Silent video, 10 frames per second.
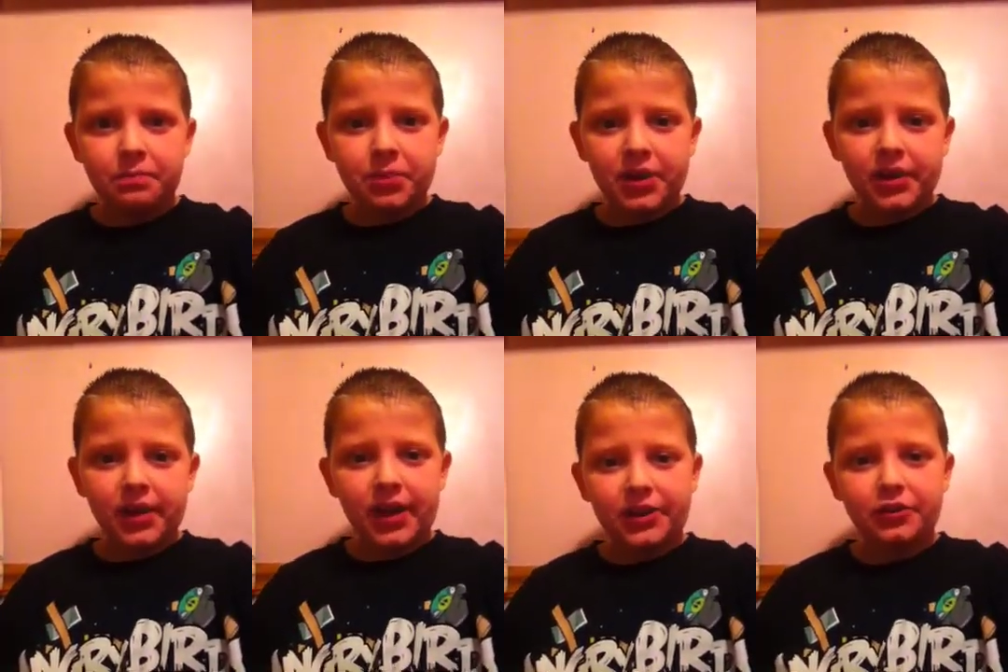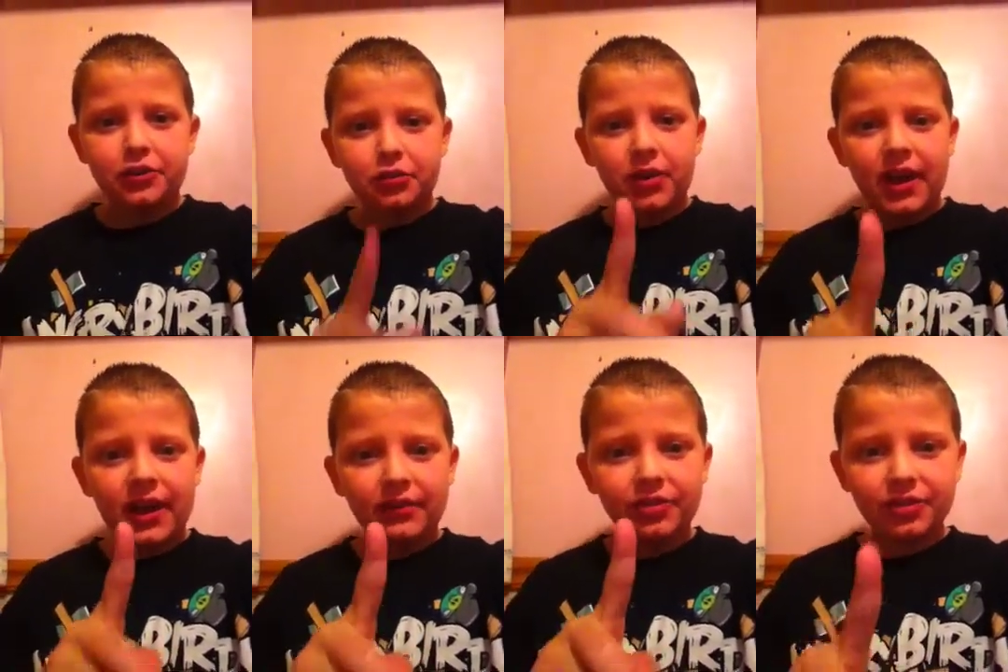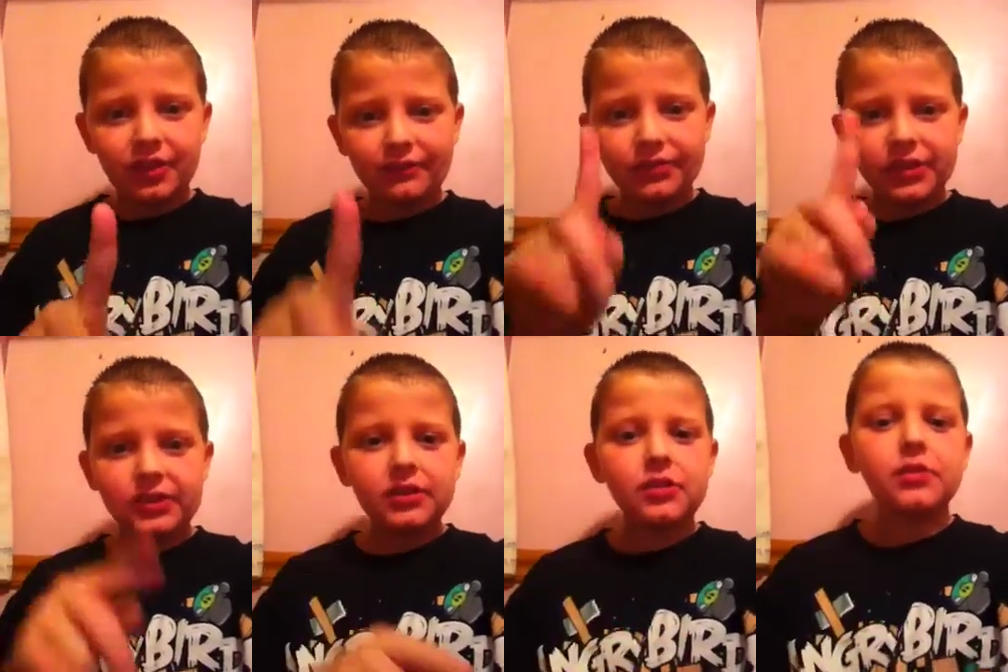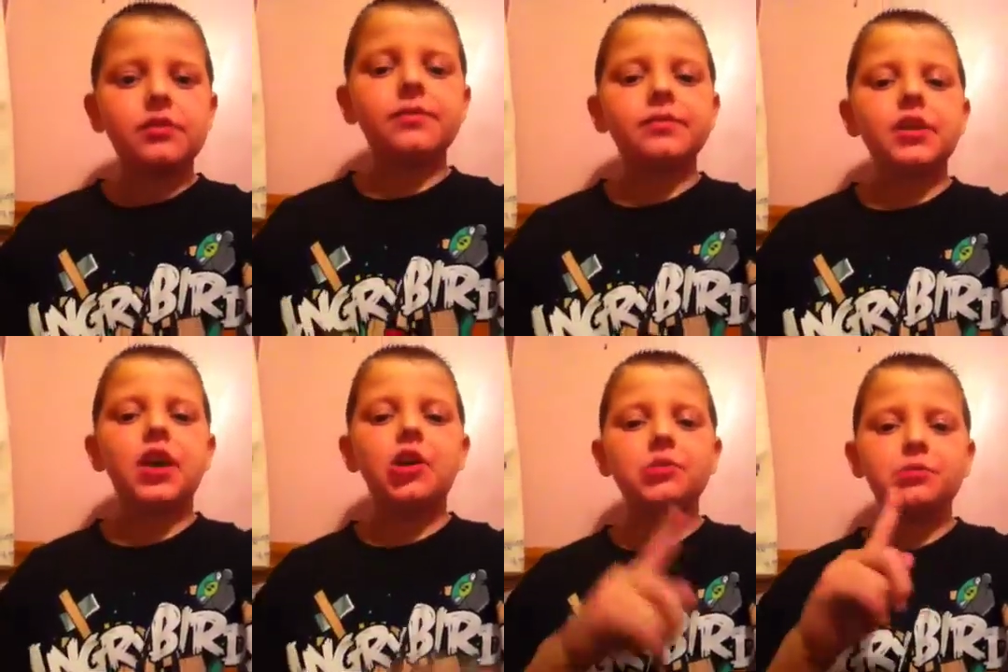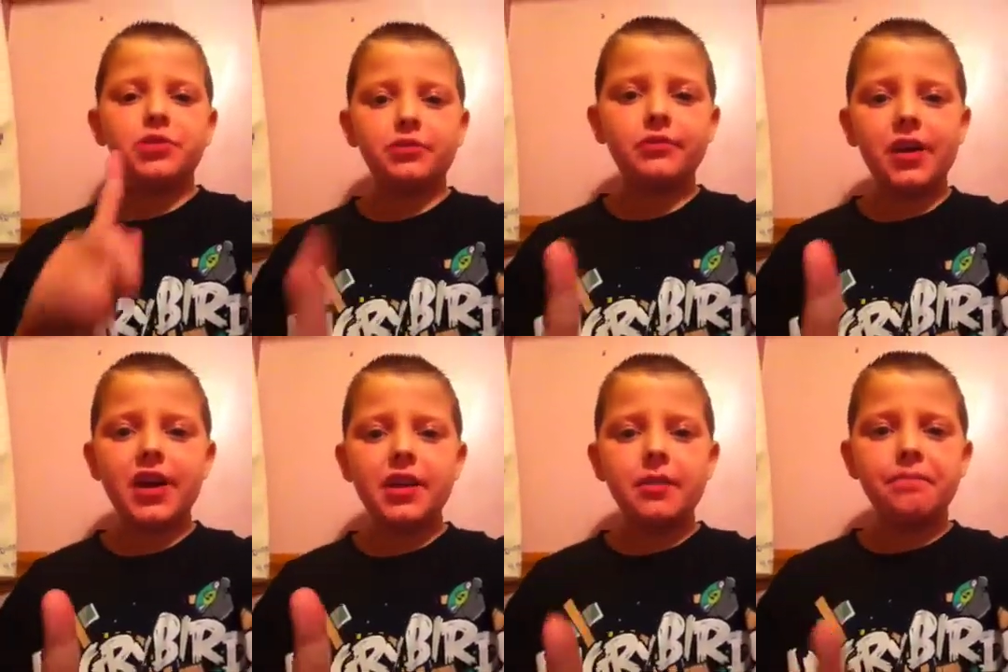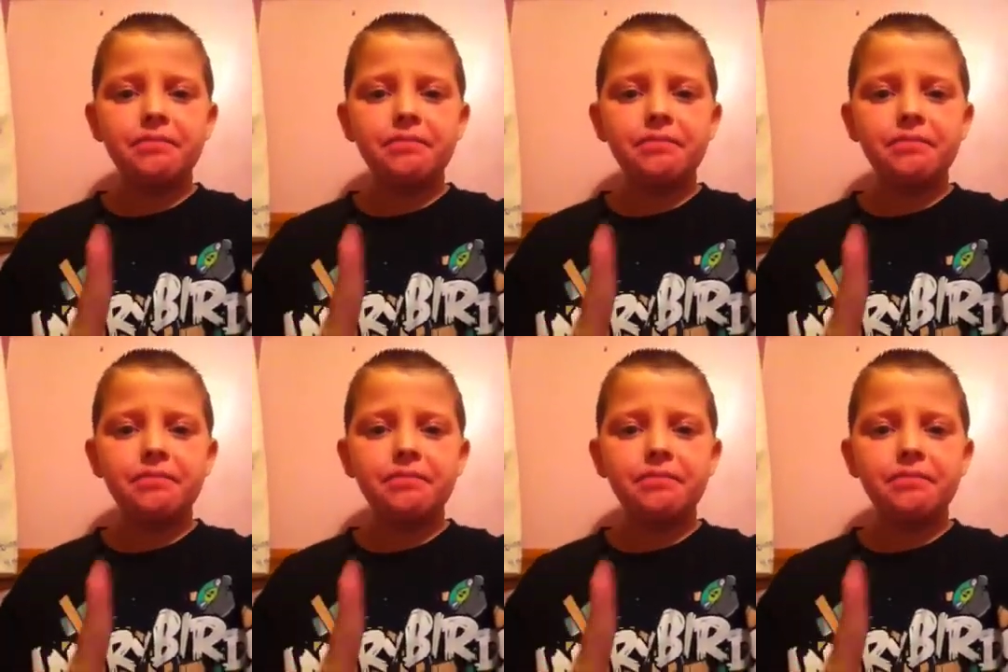But I do have something. I'll be right